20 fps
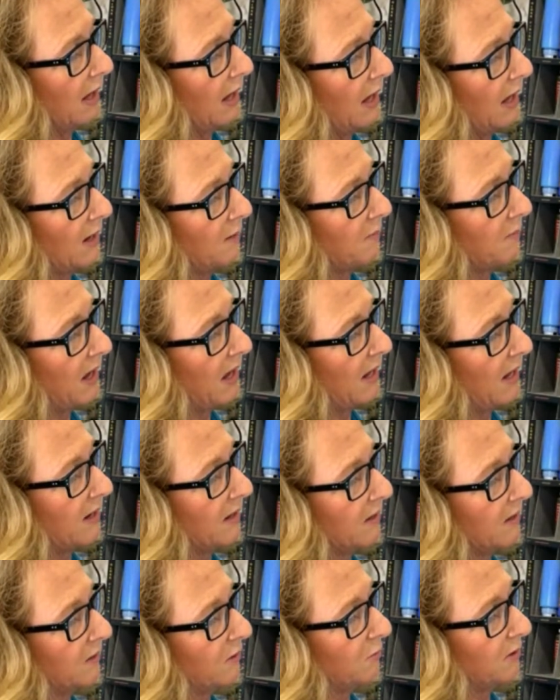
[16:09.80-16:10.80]
And I'm adding
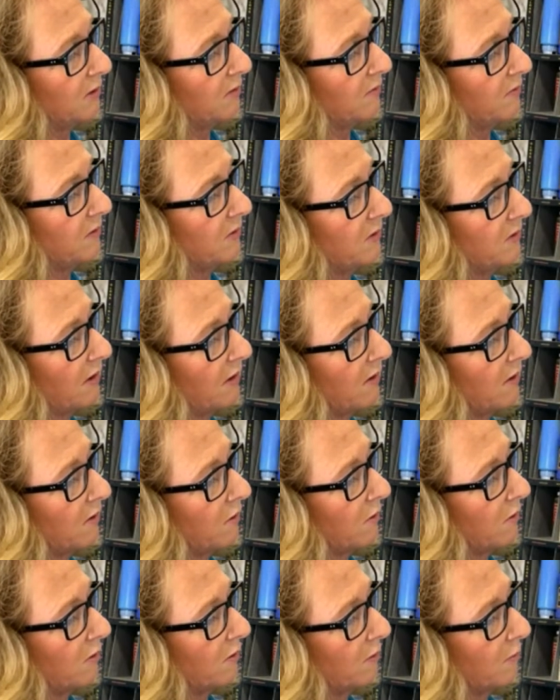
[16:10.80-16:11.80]
a little bit of a
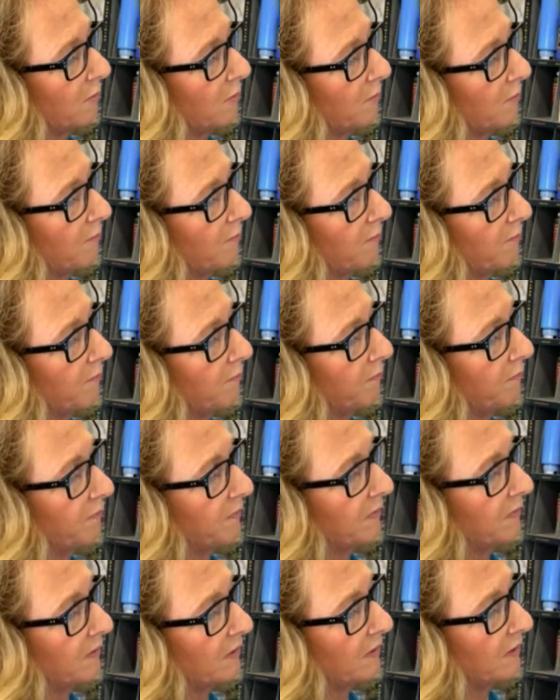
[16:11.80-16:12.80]
darker
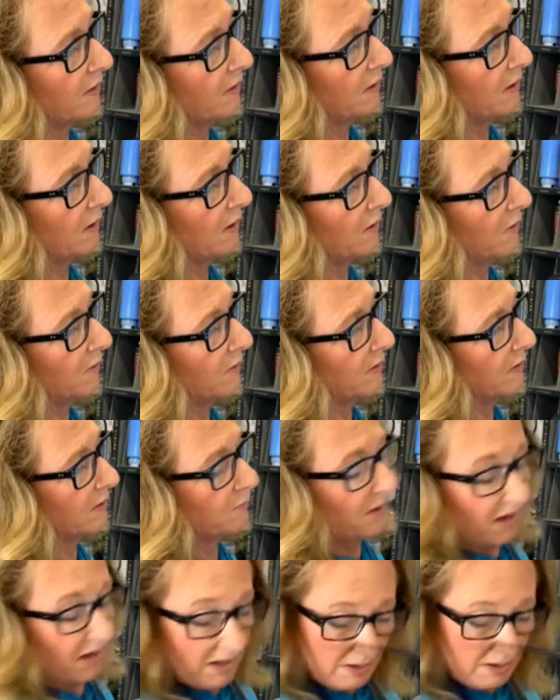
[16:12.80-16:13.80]
color at the
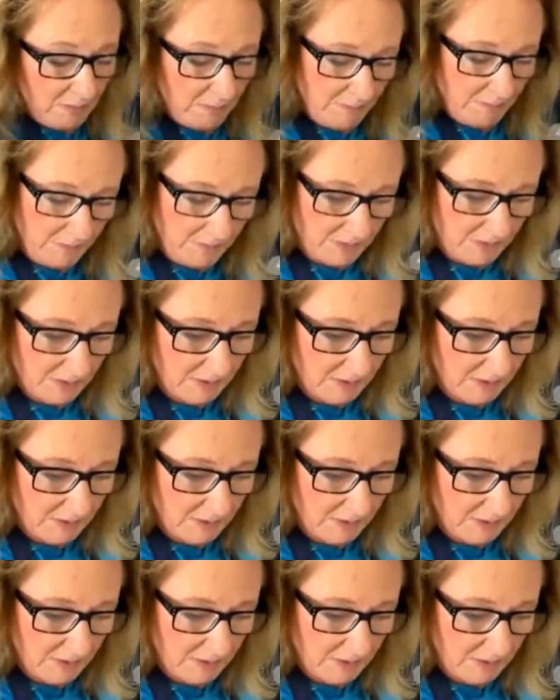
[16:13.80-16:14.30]
bottom.